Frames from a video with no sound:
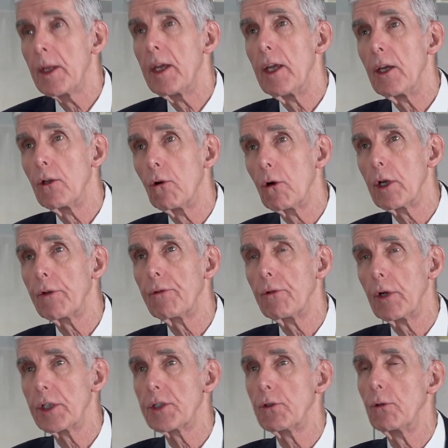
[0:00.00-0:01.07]
in order for
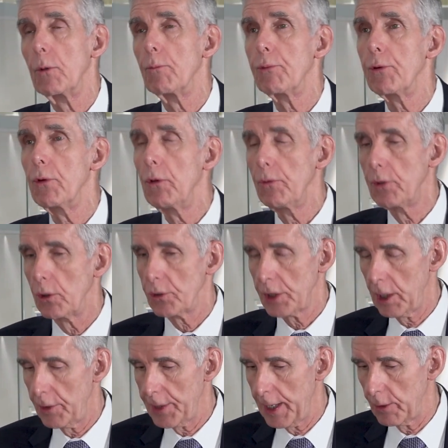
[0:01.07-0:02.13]
us to improve those
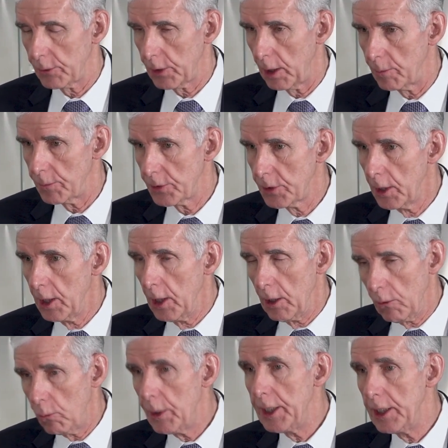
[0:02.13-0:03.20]
health outcomes,
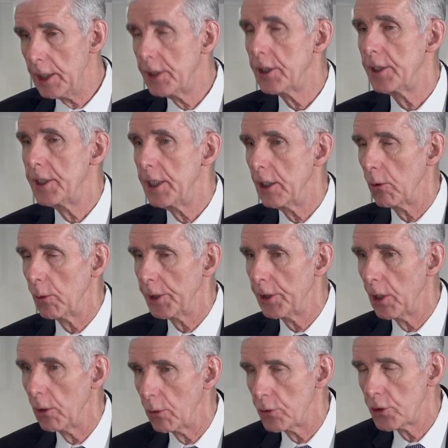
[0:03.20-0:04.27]
we need to deal with
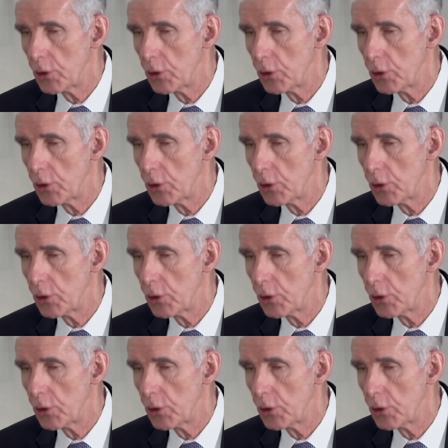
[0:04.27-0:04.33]
those.